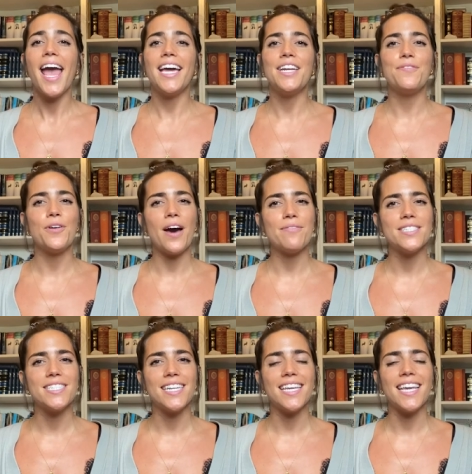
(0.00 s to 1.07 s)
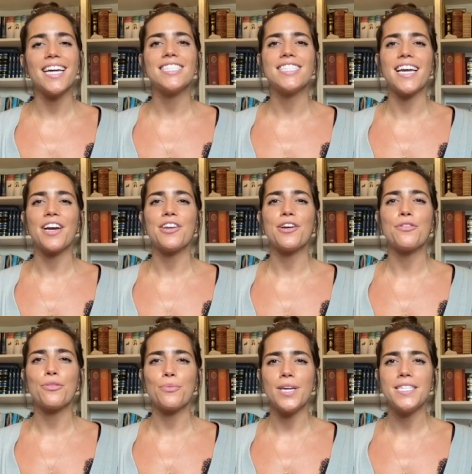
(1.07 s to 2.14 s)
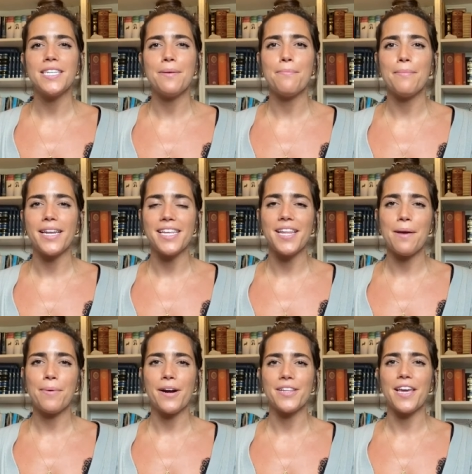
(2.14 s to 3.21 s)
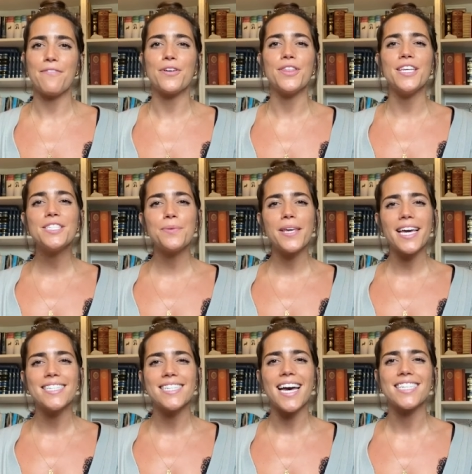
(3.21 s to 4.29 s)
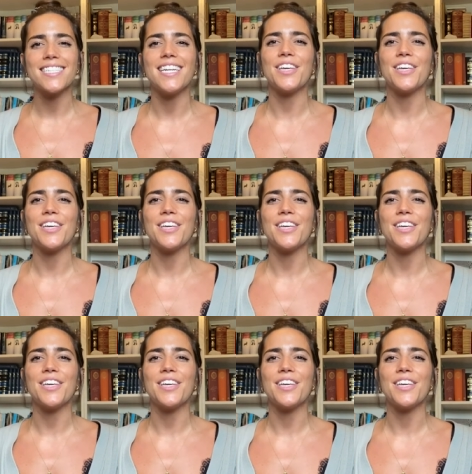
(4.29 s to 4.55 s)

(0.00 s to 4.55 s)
And if you haven't seen it yet, check out our three team moneyline parlay for this weekend's action,